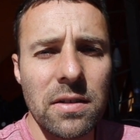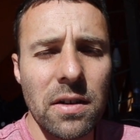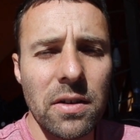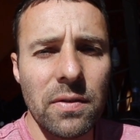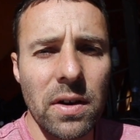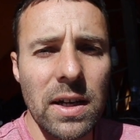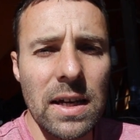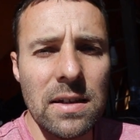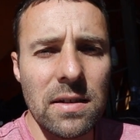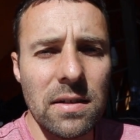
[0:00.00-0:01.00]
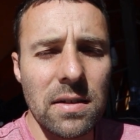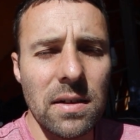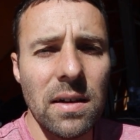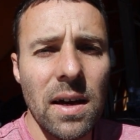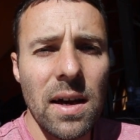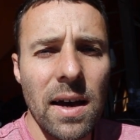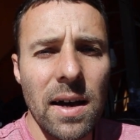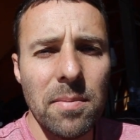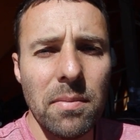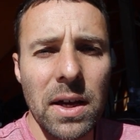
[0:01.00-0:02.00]
so it's very easy to
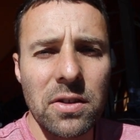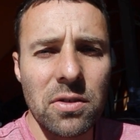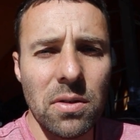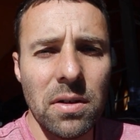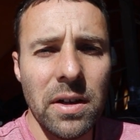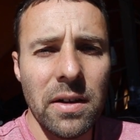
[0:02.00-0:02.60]
um, make sure